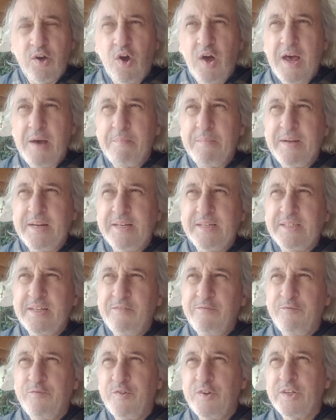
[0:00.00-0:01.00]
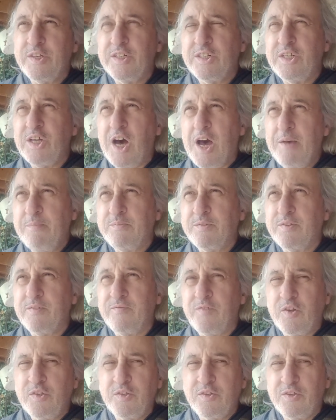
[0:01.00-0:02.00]
or how many different types of
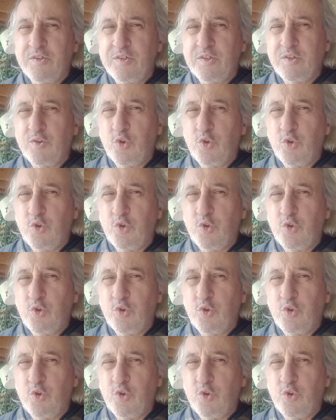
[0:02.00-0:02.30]
answers